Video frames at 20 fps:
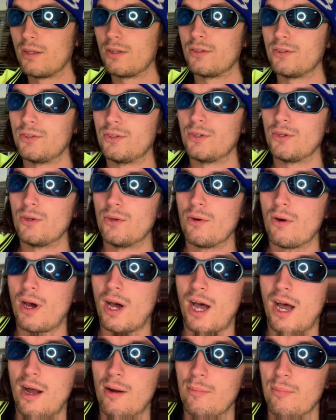You
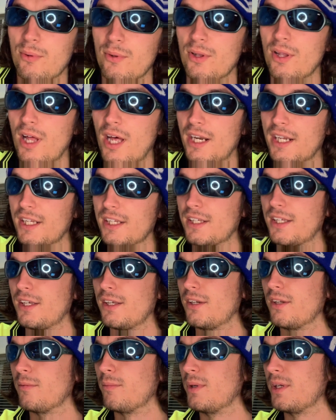are bloody
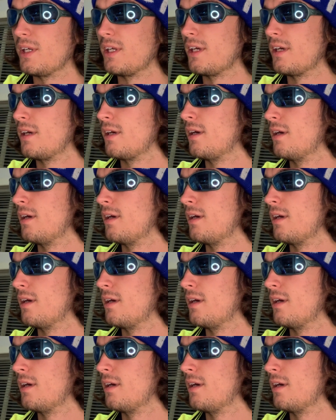kidding me.